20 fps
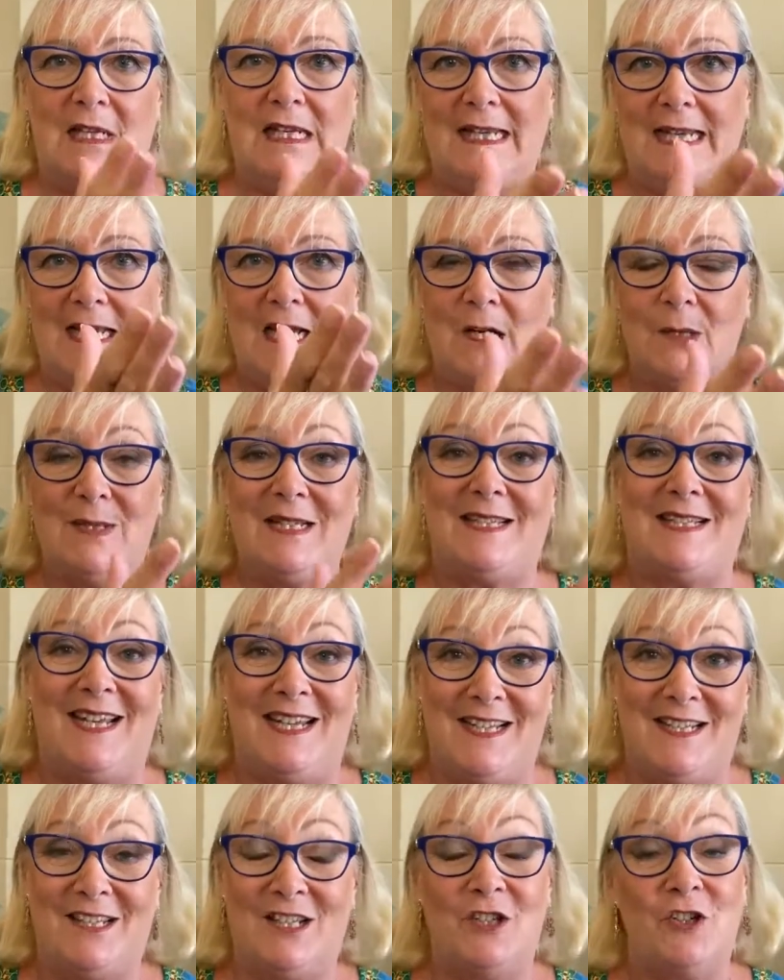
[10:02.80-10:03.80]
the Leo
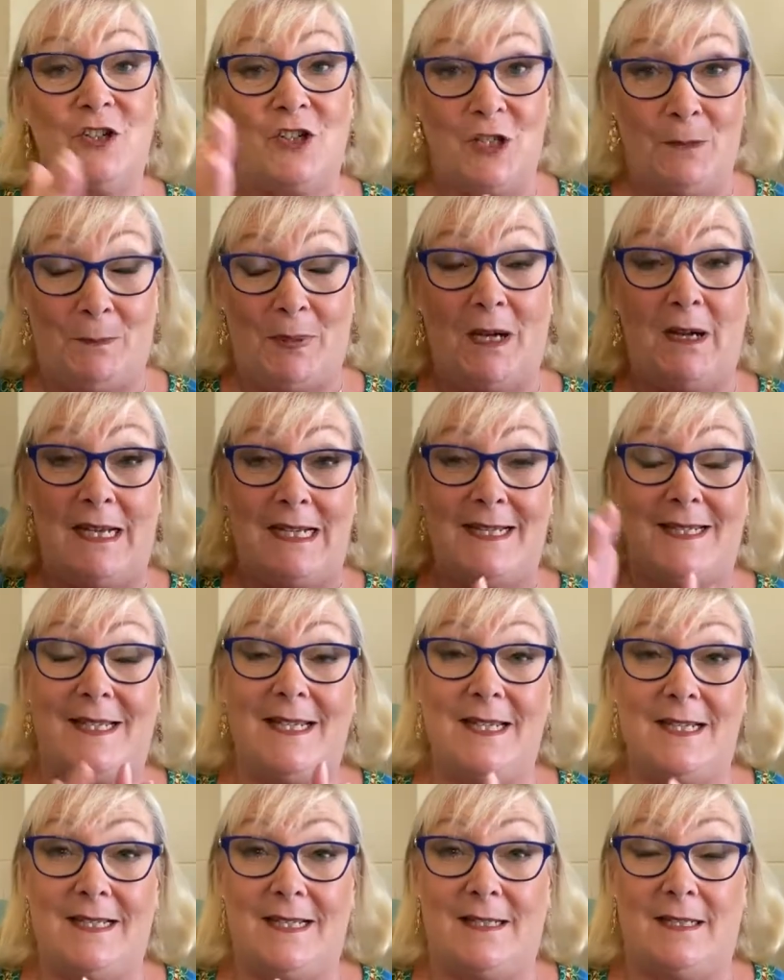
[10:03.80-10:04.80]
ascendant and the
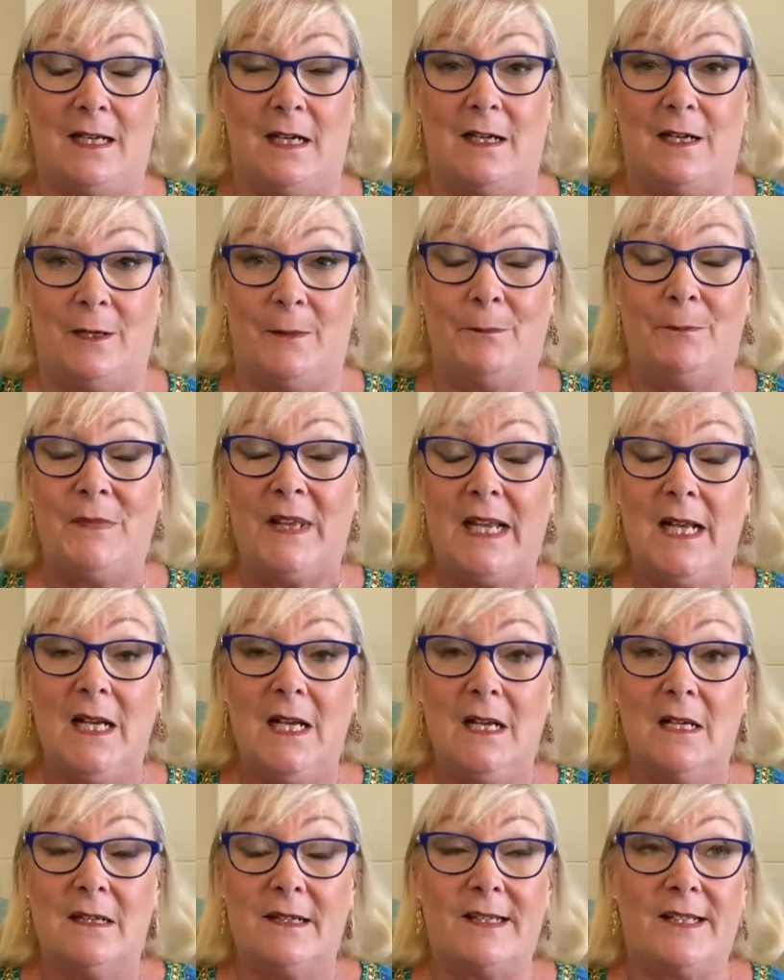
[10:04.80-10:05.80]
Pisces sun.
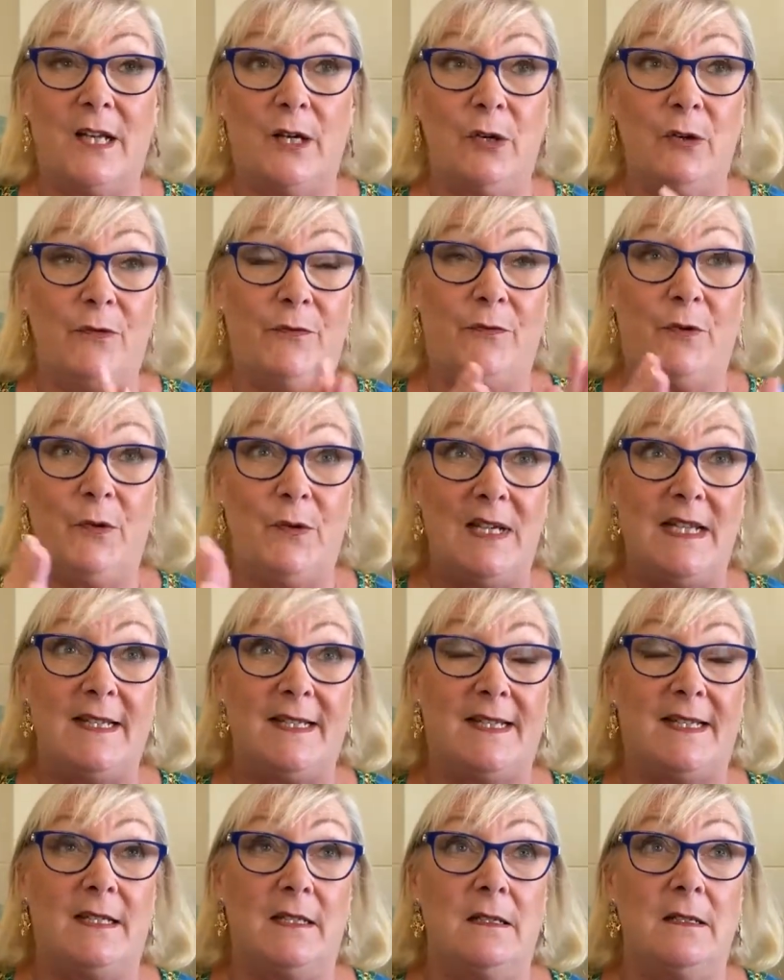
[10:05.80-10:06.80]
So for
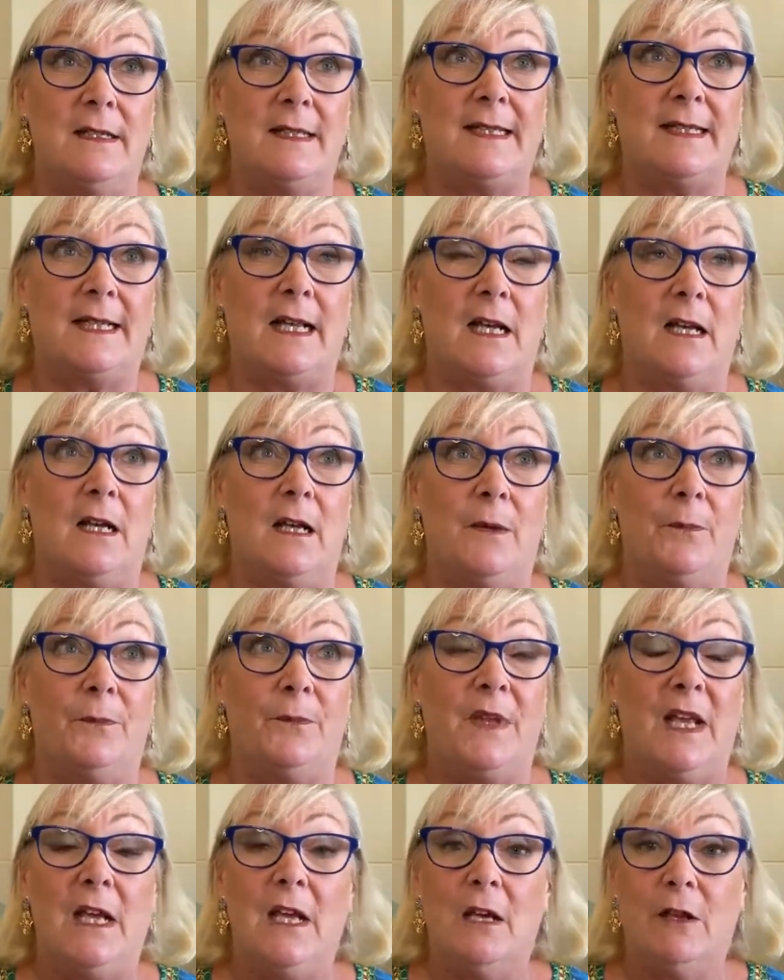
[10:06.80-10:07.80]
instance,
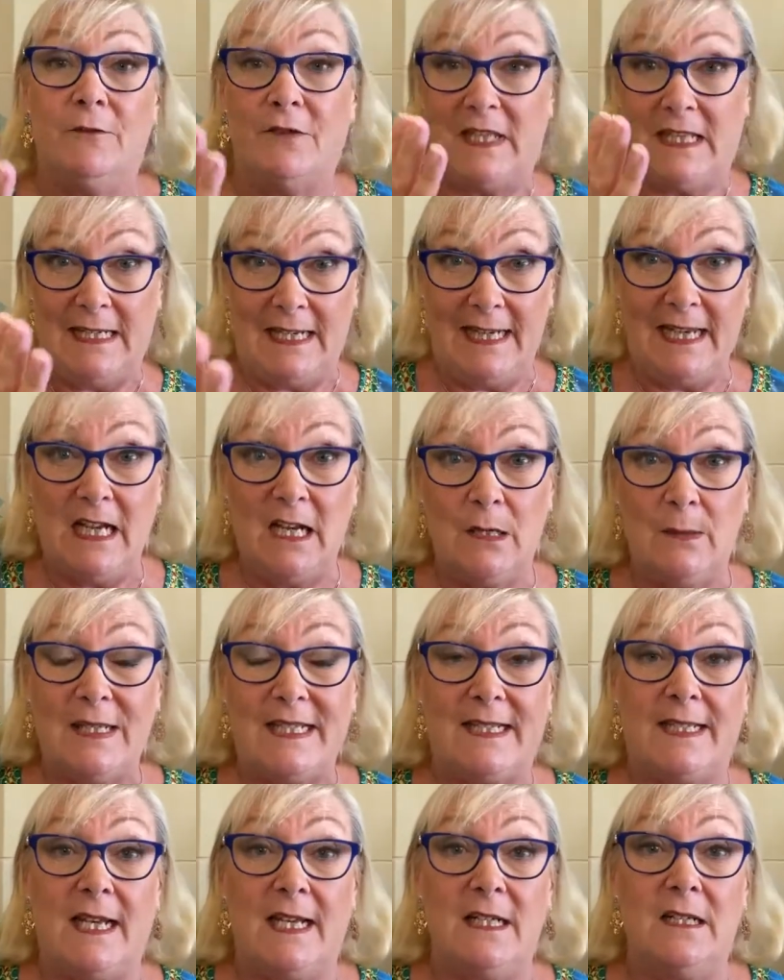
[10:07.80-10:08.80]
for the Leo
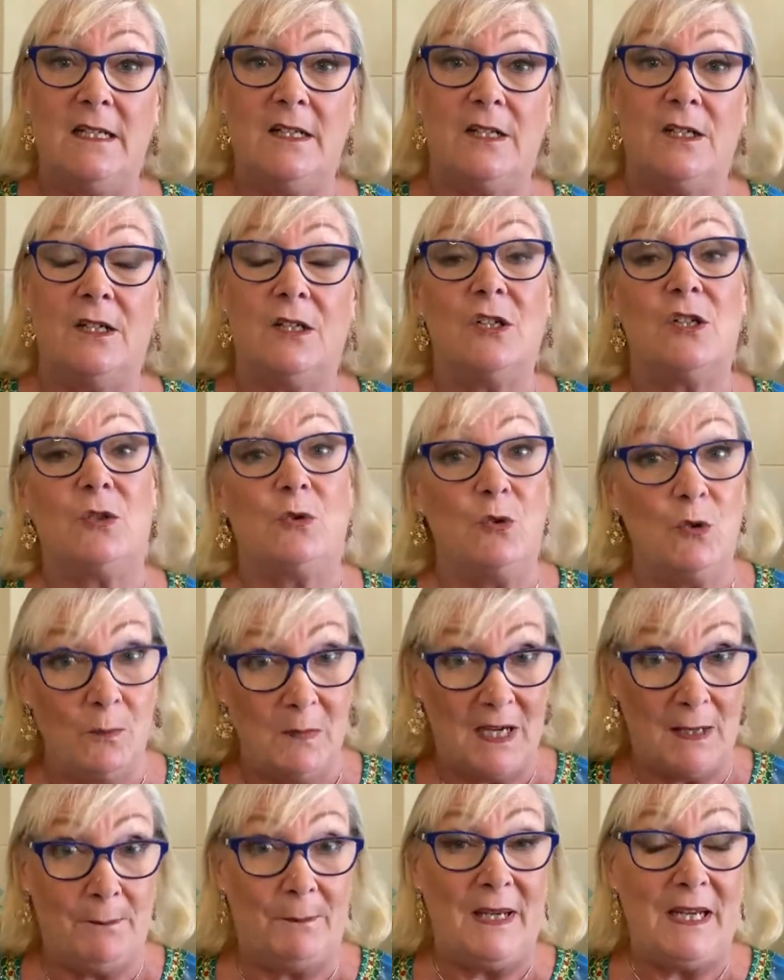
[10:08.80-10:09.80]
ascendant, all
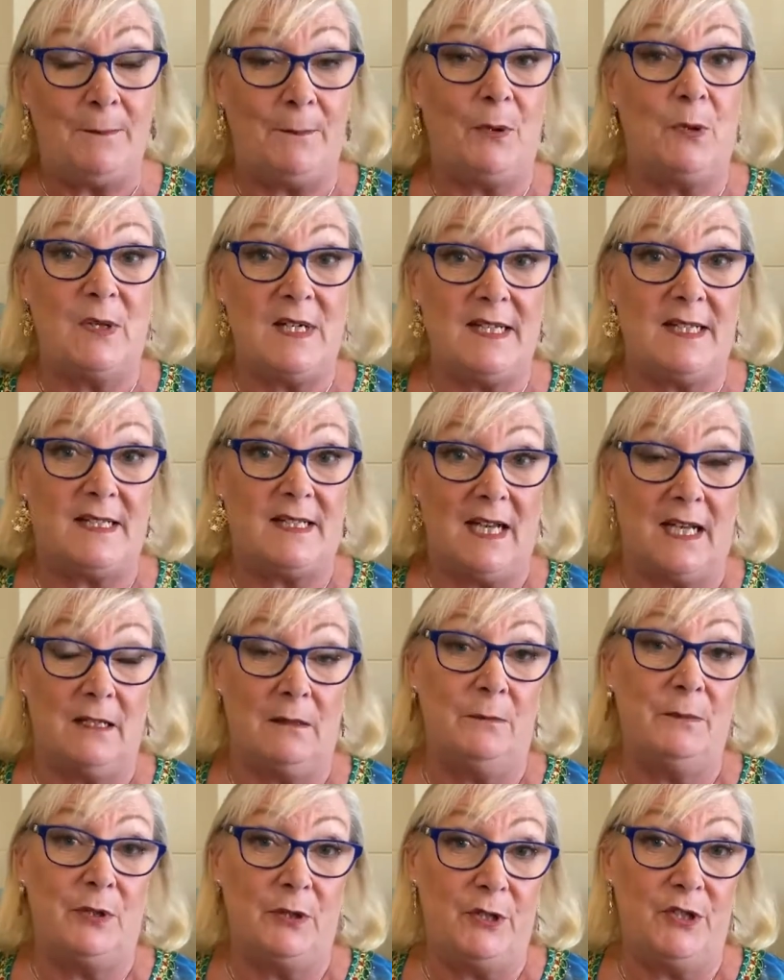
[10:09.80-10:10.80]
my big boys,
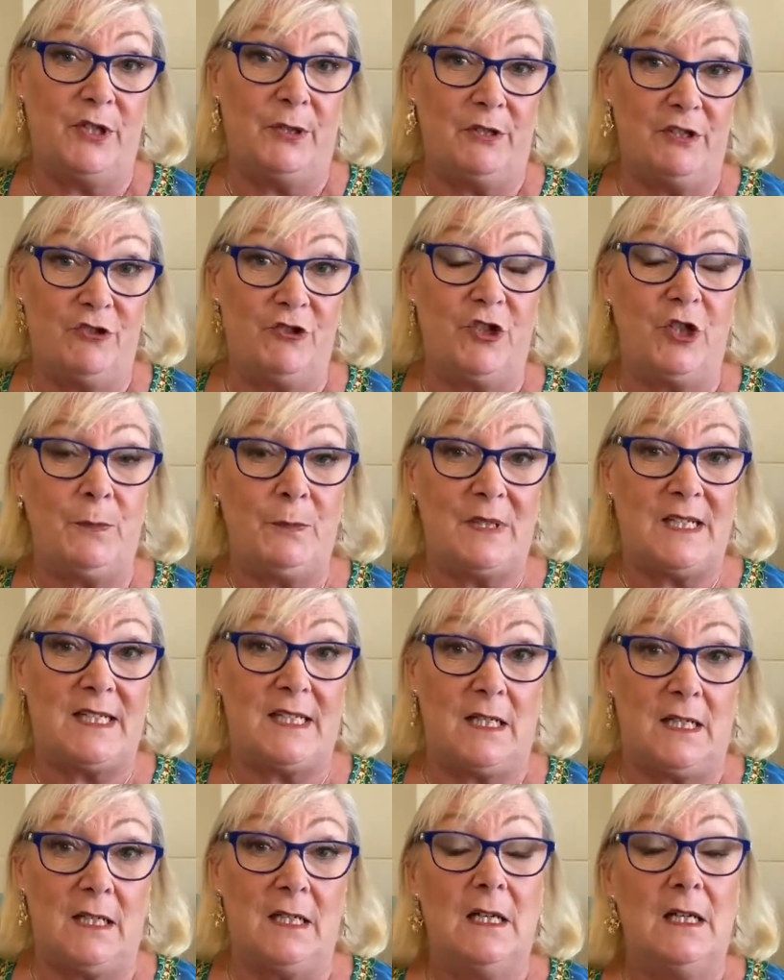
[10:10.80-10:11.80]
Saturn, Pluto and
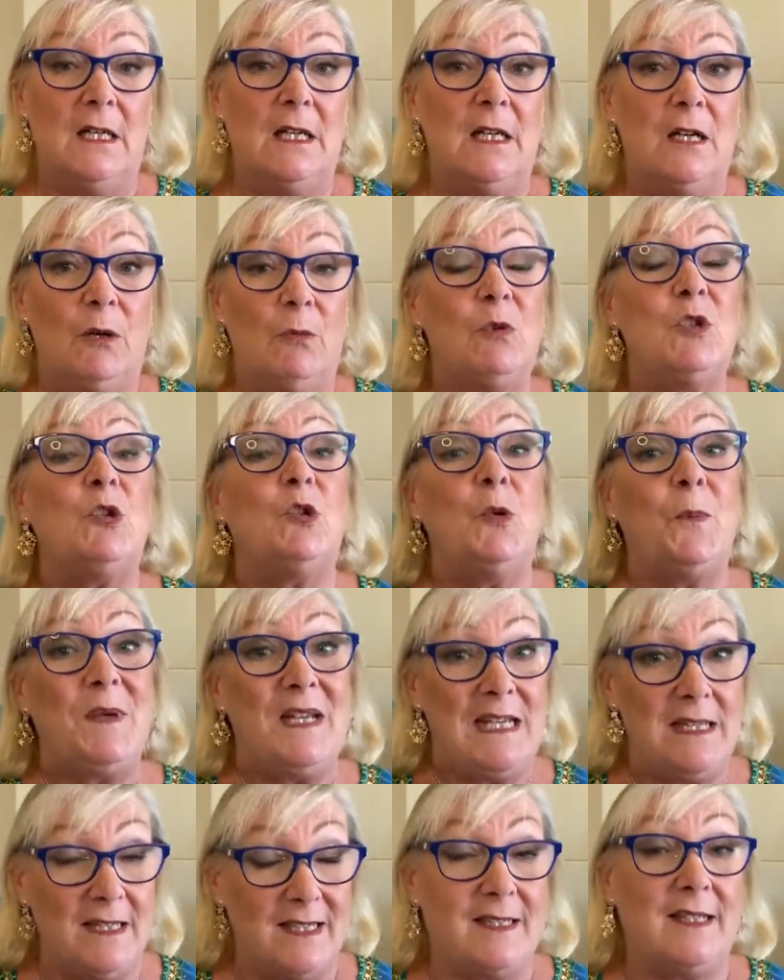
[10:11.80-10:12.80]
Jupiter, would all
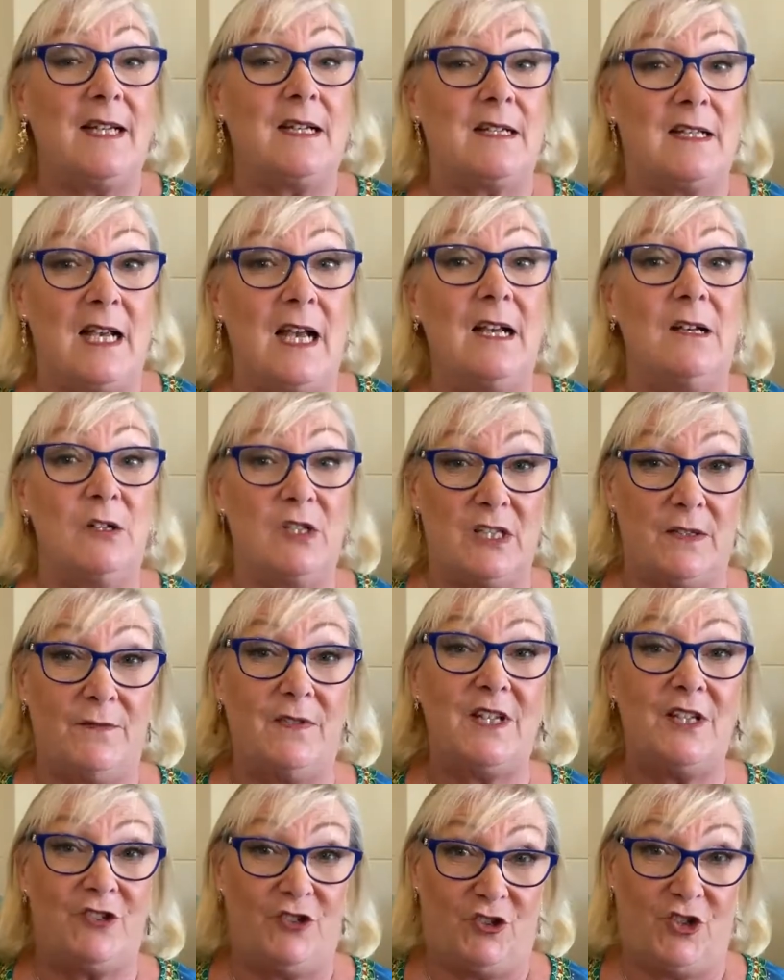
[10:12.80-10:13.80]
be in the 6th house
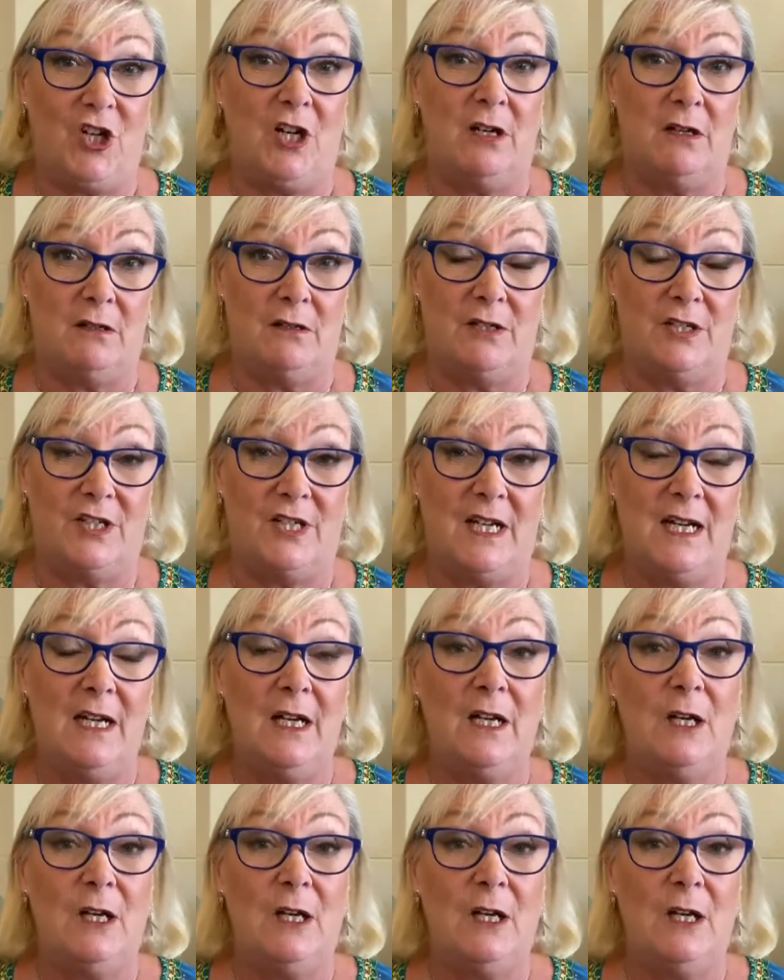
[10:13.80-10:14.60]
of this chart.